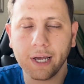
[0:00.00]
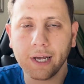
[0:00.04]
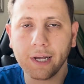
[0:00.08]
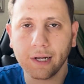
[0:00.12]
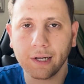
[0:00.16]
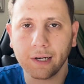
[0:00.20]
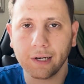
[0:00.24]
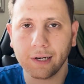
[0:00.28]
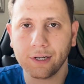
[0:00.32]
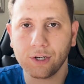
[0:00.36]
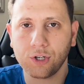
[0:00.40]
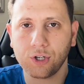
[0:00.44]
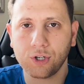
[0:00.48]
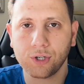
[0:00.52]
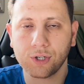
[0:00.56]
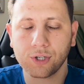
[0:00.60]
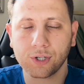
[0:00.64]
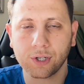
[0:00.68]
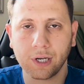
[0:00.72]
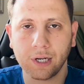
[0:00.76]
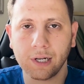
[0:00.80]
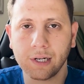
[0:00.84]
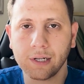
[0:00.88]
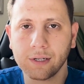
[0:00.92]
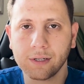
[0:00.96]
English
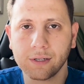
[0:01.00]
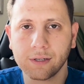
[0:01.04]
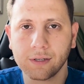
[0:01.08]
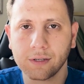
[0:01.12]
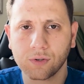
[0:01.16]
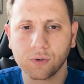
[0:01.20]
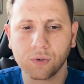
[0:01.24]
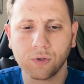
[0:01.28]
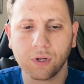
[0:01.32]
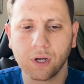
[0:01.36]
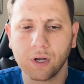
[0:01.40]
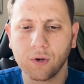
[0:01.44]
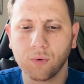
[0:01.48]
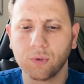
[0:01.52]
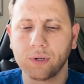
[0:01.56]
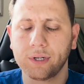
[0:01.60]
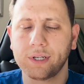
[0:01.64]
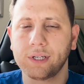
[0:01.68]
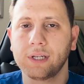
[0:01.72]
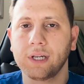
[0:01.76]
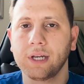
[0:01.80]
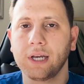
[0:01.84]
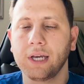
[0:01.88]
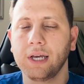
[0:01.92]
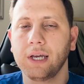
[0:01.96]
skills. So they will
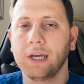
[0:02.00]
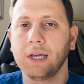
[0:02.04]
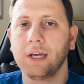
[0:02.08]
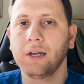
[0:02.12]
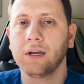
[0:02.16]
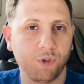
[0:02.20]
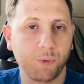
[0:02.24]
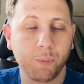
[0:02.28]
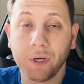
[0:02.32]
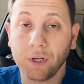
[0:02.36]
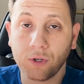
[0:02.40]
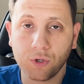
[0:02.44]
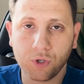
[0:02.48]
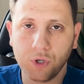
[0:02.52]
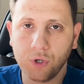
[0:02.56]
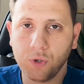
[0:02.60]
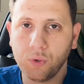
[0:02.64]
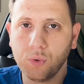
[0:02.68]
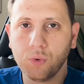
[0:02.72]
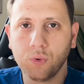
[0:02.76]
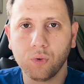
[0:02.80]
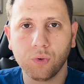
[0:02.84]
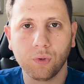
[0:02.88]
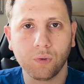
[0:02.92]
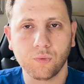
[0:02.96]
say, speak to
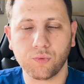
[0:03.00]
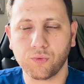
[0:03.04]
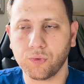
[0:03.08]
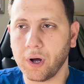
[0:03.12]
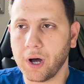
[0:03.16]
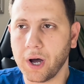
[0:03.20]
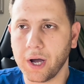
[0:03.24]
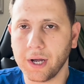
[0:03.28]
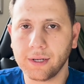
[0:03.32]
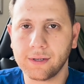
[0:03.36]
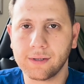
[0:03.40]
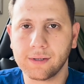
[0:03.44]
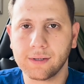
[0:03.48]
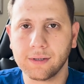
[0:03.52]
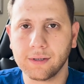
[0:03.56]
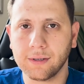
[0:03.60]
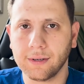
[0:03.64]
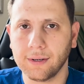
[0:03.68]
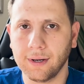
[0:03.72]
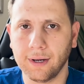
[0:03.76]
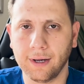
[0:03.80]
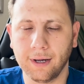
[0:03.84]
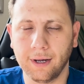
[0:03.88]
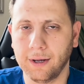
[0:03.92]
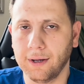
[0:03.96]
you, write,
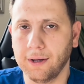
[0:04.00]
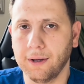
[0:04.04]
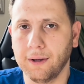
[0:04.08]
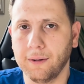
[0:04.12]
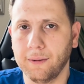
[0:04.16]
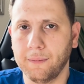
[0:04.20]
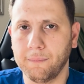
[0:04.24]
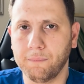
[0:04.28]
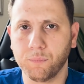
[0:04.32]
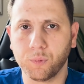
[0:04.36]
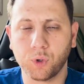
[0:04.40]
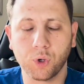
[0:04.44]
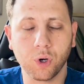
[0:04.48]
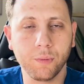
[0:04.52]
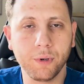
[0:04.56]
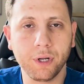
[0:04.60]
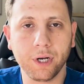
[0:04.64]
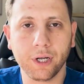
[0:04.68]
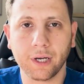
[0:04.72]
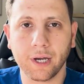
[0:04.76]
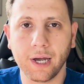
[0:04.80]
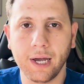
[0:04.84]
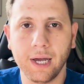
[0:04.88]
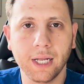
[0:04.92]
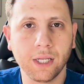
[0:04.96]

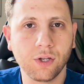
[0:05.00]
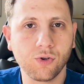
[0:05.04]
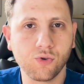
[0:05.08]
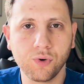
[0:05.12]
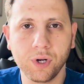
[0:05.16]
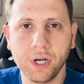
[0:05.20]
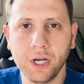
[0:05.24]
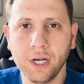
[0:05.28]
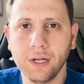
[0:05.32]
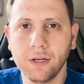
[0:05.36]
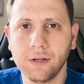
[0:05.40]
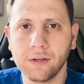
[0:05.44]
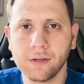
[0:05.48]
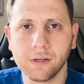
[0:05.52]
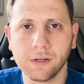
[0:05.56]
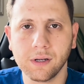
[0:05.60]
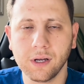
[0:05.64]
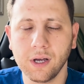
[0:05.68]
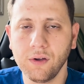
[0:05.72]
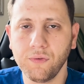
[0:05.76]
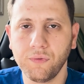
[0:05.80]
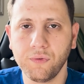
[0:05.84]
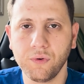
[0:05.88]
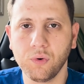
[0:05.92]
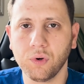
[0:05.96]
communicate, read.
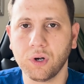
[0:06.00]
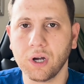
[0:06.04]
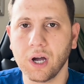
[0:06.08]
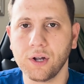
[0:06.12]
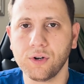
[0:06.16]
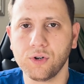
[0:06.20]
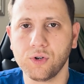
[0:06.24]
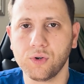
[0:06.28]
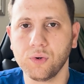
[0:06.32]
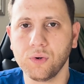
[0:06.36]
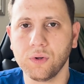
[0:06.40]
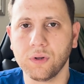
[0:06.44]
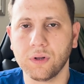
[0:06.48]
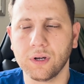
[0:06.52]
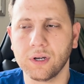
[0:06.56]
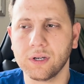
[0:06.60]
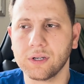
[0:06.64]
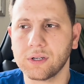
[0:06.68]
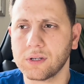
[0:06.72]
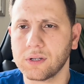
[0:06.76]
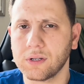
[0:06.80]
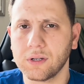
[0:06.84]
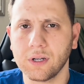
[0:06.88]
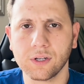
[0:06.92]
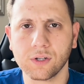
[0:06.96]
If you can do
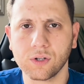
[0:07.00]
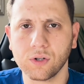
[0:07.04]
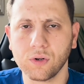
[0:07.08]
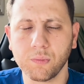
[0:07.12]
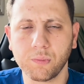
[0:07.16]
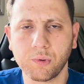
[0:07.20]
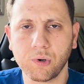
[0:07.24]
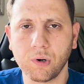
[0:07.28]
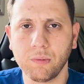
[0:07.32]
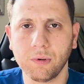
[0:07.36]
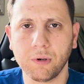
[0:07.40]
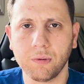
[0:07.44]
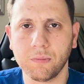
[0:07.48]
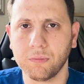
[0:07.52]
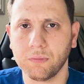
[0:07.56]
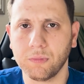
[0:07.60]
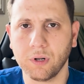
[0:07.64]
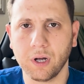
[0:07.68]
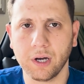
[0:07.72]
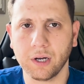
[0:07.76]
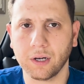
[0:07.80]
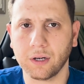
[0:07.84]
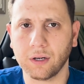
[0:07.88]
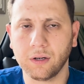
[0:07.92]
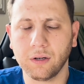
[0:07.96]
this, there's no problem.
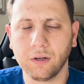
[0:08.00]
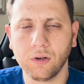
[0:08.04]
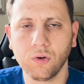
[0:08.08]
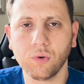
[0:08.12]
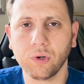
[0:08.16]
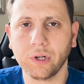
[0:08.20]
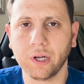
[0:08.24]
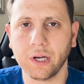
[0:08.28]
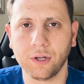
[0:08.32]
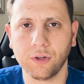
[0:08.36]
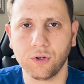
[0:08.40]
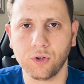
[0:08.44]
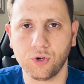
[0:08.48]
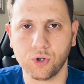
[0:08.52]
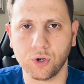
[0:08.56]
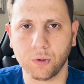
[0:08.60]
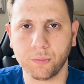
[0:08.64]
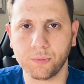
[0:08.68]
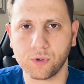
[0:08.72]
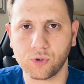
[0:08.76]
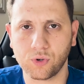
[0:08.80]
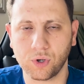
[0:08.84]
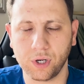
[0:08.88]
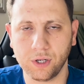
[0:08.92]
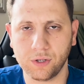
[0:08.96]
Like, you'll get the
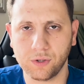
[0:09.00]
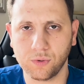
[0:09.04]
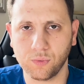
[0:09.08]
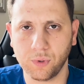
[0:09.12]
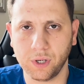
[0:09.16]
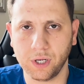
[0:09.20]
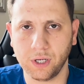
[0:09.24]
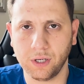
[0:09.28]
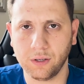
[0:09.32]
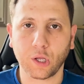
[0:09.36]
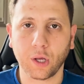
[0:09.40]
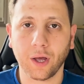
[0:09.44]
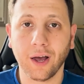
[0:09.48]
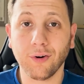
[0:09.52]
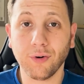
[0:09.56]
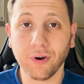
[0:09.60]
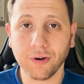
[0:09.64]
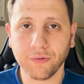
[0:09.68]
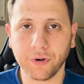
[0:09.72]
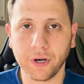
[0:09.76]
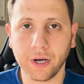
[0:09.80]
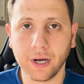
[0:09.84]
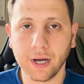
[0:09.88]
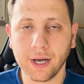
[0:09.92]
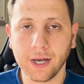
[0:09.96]
job straight away.
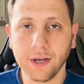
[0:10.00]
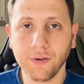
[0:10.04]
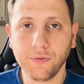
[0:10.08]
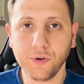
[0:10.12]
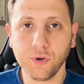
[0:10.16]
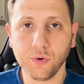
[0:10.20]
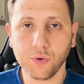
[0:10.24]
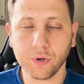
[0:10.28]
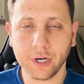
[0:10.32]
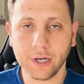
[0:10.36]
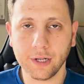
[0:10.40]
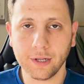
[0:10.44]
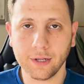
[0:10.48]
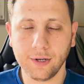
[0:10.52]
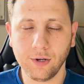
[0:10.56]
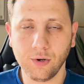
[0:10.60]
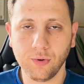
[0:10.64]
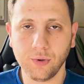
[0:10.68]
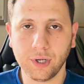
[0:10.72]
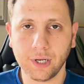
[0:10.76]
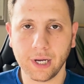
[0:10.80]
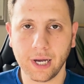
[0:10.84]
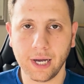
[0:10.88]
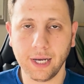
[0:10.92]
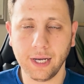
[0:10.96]
However, if you're in the
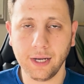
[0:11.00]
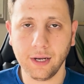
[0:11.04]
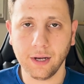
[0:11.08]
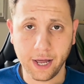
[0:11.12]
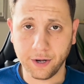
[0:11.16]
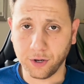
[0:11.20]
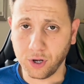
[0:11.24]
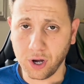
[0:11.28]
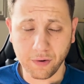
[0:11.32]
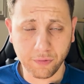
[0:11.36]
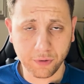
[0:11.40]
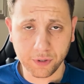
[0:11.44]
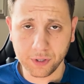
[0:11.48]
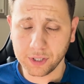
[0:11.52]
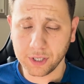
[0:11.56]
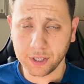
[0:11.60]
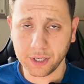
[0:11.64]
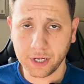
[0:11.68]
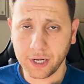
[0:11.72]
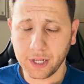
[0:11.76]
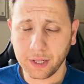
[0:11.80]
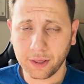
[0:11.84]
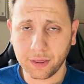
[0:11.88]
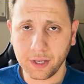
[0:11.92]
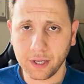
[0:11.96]
UK and you haven't done
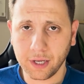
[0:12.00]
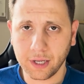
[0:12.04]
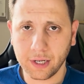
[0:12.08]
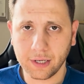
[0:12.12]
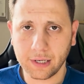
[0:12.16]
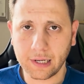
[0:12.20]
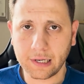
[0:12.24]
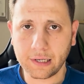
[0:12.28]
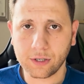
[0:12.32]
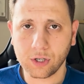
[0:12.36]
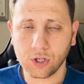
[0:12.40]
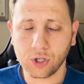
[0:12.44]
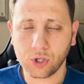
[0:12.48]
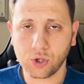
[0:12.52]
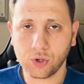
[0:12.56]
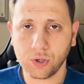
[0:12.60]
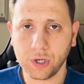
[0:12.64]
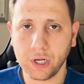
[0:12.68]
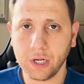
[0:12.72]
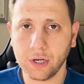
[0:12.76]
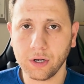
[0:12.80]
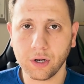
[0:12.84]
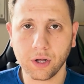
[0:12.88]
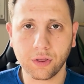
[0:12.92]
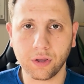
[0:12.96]
anything in
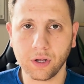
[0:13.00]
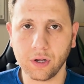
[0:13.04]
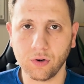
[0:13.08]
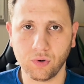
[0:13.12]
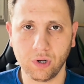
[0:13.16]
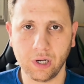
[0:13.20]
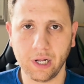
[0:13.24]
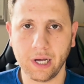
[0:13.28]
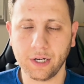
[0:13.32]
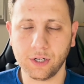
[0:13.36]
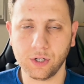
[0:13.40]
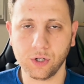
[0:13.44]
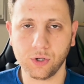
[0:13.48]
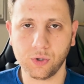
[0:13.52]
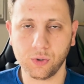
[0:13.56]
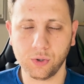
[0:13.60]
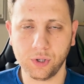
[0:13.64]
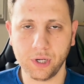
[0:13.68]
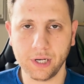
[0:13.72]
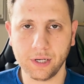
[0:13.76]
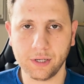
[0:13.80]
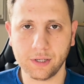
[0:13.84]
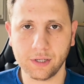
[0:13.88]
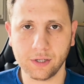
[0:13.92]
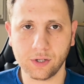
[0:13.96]
dentistry, nothing related to
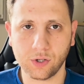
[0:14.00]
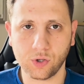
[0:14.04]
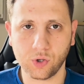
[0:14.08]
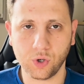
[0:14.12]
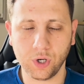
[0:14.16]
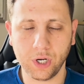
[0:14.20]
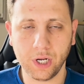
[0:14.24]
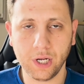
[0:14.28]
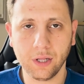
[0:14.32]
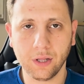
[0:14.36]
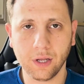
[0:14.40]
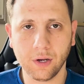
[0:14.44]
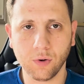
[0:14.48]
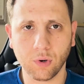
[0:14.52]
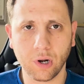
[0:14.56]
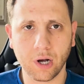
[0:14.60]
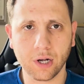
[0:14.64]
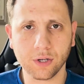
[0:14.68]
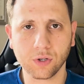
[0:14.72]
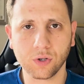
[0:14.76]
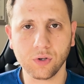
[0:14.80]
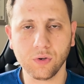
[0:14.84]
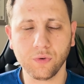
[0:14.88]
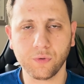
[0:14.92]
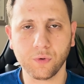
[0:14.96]
dentistry, they will
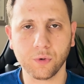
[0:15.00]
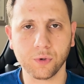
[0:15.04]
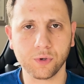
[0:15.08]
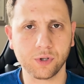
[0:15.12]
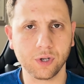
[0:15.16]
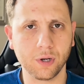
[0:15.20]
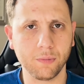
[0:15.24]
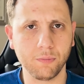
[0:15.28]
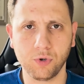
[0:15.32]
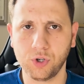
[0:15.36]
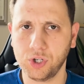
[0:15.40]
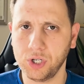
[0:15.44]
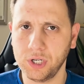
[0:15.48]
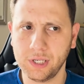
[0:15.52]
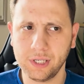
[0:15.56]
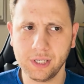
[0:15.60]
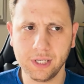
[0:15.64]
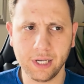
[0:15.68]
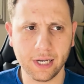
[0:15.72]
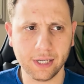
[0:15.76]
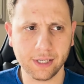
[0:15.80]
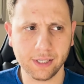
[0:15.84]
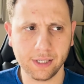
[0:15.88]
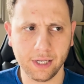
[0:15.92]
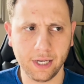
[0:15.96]
ask you for some
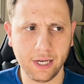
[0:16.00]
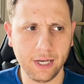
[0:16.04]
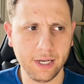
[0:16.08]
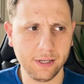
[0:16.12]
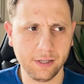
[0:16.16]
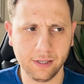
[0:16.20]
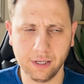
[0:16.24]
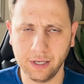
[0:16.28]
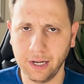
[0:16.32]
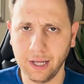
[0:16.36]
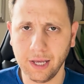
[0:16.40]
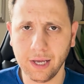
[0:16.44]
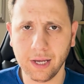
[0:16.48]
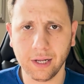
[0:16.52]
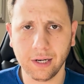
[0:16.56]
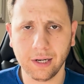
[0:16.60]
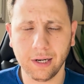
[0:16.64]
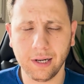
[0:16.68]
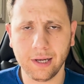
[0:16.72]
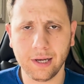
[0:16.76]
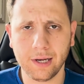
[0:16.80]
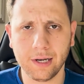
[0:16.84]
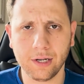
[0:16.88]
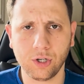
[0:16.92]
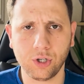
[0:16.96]
GCSEs in
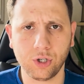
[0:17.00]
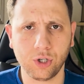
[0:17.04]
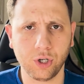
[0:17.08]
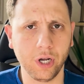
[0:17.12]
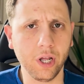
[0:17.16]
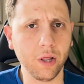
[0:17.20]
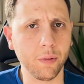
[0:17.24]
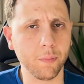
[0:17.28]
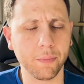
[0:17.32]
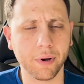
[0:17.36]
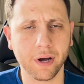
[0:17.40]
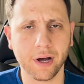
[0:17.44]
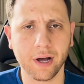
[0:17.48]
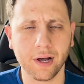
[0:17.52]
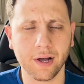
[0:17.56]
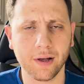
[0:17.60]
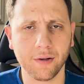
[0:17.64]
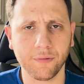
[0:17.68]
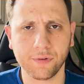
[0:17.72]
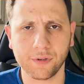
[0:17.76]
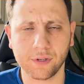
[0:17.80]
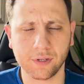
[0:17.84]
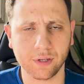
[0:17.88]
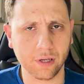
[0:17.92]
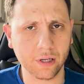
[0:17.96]
English, in
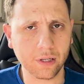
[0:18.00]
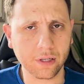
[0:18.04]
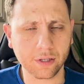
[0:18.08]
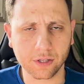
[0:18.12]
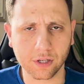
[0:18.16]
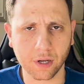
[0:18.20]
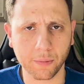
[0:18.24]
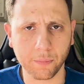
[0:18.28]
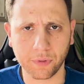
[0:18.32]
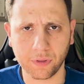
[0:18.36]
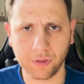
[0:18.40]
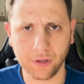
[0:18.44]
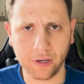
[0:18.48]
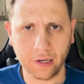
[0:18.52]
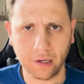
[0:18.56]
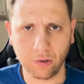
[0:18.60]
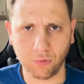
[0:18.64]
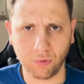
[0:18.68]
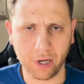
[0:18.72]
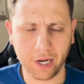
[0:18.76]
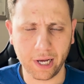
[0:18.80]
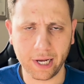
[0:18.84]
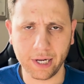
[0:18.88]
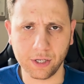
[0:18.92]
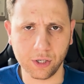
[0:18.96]
maths, in something
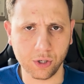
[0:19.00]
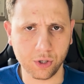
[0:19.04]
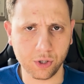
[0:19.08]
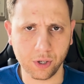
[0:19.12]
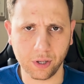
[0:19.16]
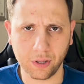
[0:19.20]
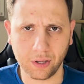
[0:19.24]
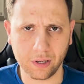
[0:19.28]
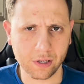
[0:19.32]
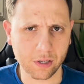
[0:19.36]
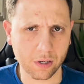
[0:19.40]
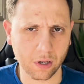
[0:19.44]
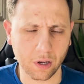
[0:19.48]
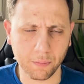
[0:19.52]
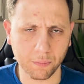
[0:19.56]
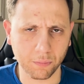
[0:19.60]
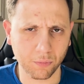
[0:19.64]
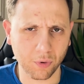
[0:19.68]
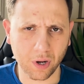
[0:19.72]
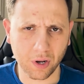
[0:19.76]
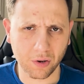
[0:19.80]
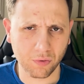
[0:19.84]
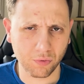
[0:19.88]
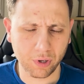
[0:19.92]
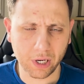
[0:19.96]
related to this. I'm
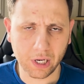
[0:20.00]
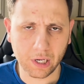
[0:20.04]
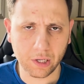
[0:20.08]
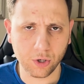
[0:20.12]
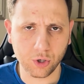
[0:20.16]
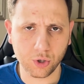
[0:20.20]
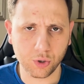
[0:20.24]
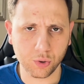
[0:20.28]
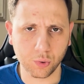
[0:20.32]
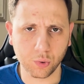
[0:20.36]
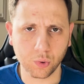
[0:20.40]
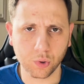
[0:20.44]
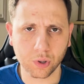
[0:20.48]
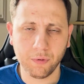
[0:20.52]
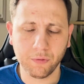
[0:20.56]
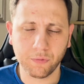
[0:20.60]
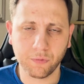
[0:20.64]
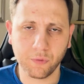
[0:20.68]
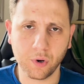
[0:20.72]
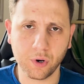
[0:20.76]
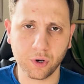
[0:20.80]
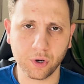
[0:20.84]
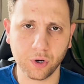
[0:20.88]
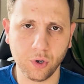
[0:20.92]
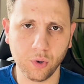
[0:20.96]
not really sure
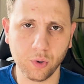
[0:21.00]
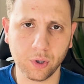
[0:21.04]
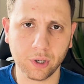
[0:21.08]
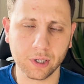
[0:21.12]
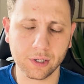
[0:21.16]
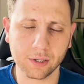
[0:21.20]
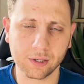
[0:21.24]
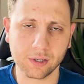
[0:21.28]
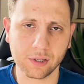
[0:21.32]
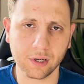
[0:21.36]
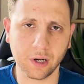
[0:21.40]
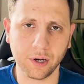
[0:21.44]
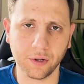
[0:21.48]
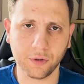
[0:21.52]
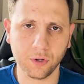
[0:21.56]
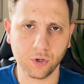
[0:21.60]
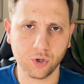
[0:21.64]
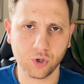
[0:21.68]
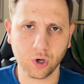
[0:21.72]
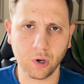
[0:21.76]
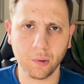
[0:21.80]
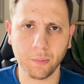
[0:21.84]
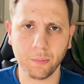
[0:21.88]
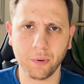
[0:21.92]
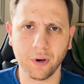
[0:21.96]
before you can start the
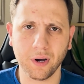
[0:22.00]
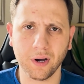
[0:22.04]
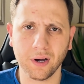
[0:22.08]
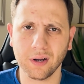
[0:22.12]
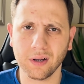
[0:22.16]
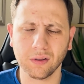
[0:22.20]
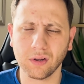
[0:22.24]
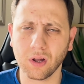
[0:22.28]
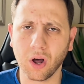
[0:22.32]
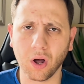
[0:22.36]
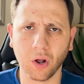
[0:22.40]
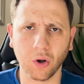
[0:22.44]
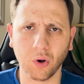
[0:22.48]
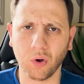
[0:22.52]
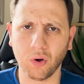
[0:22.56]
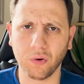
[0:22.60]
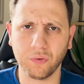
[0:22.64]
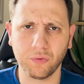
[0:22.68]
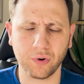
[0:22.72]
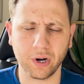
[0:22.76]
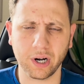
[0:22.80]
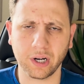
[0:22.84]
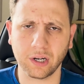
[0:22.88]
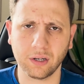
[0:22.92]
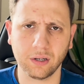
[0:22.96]
job, but not a lot
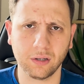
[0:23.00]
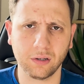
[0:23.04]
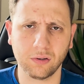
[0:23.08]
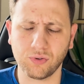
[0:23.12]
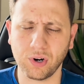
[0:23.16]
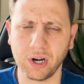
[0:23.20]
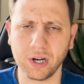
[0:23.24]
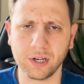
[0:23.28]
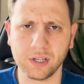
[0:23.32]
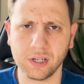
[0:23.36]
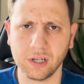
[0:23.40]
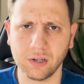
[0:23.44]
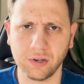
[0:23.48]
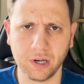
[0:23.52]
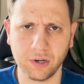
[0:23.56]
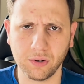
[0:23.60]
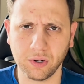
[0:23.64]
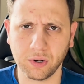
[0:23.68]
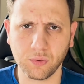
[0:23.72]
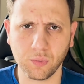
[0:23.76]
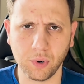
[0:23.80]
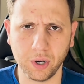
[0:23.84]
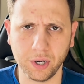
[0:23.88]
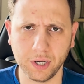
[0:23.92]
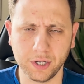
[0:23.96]
of criteria
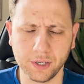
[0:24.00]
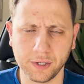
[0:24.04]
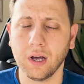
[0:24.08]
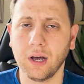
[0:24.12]
required.